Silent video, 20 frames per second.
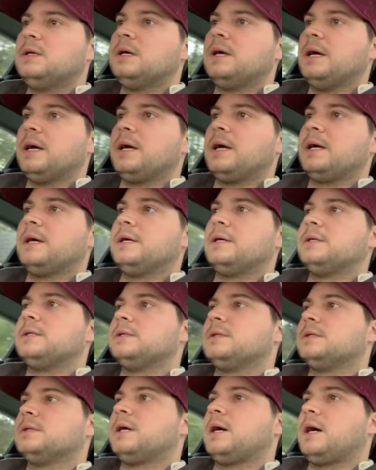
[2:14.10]

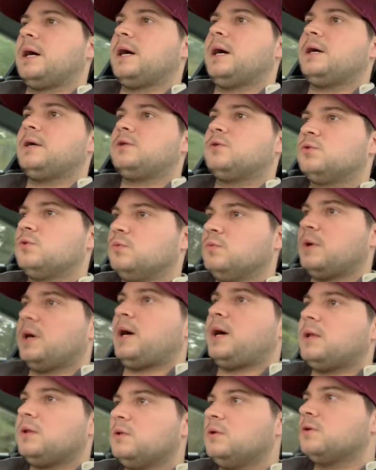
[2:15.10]
And I do
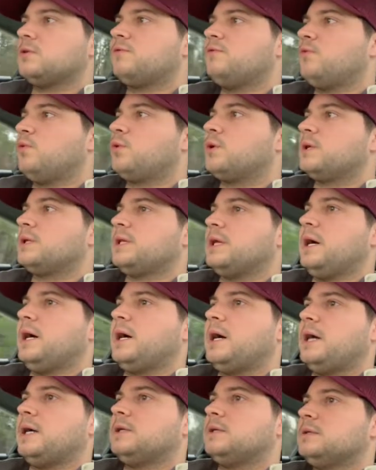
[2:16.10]
not look forward to
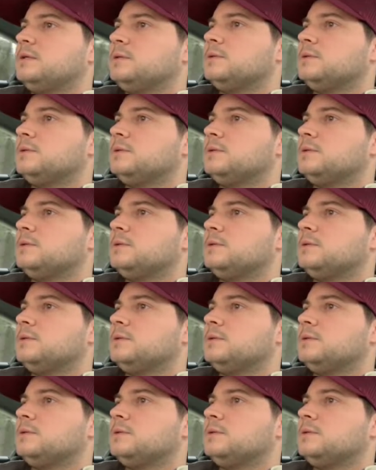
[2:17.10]
that.